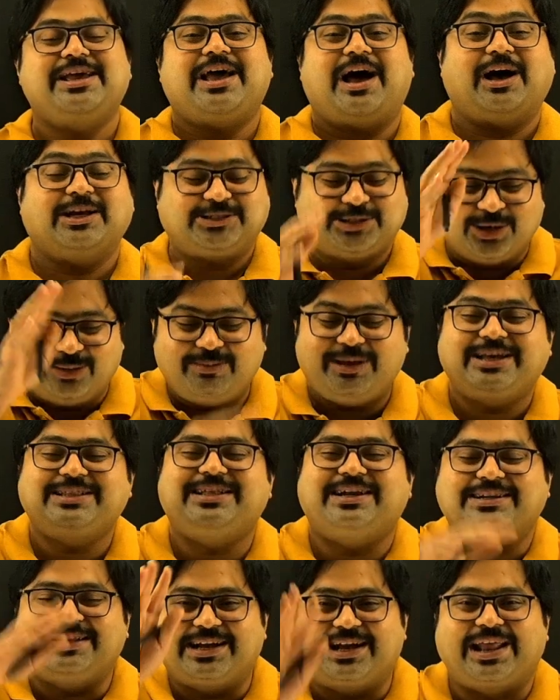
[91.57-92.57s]
assuming
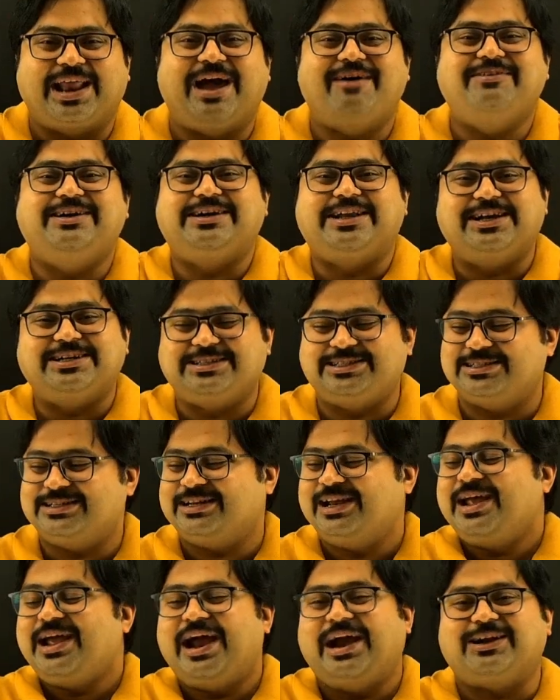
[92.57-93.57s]
that the
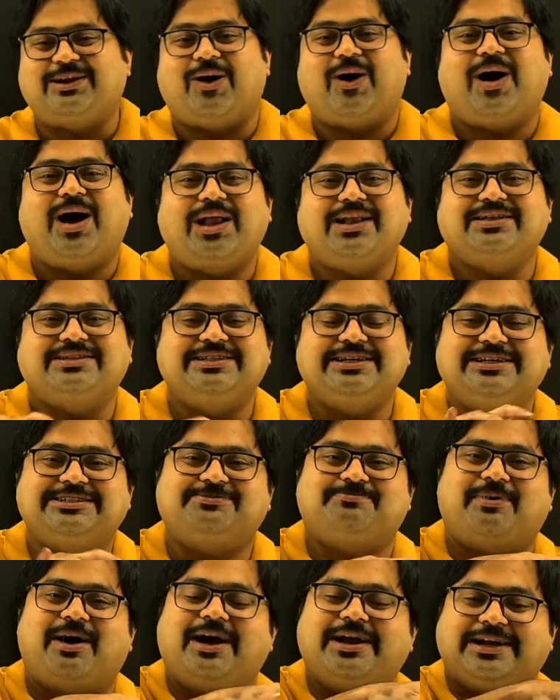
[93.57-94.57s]
gravitation at all of these
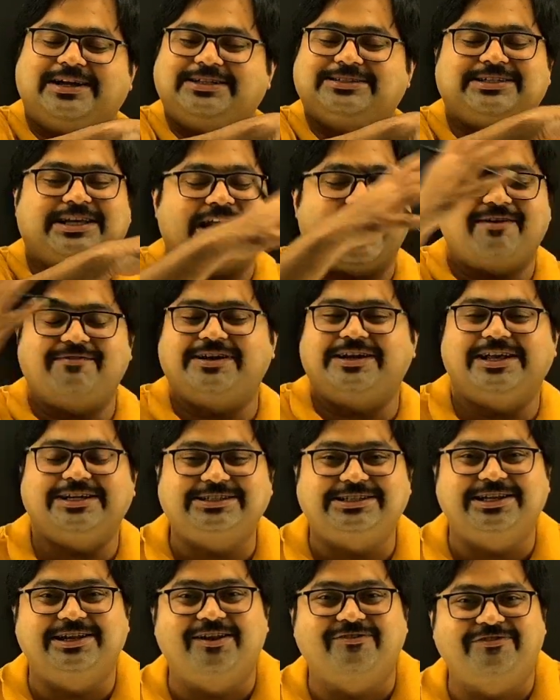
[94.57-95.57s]
points,
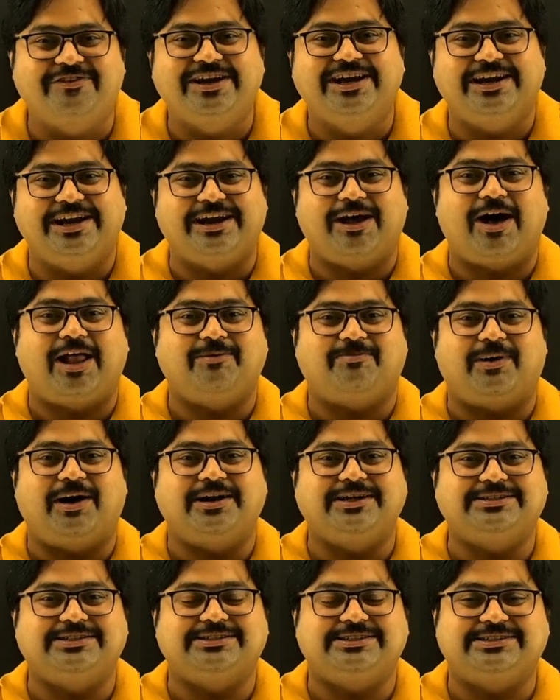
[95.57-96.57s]
gravitational field at all
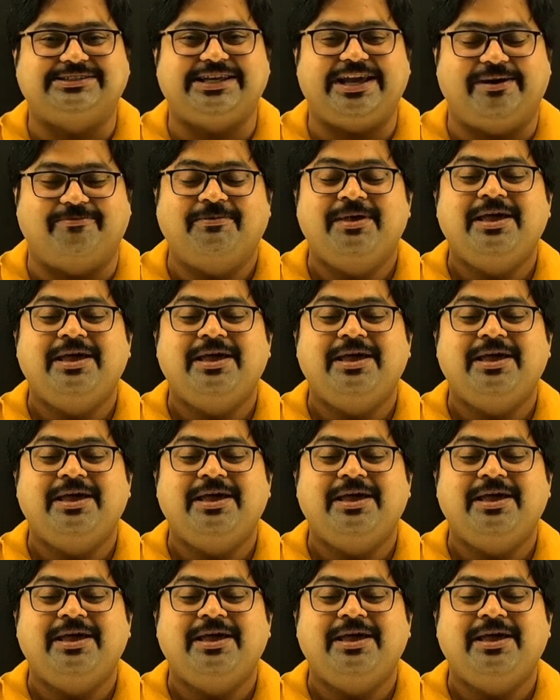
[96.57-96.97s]
points is the same,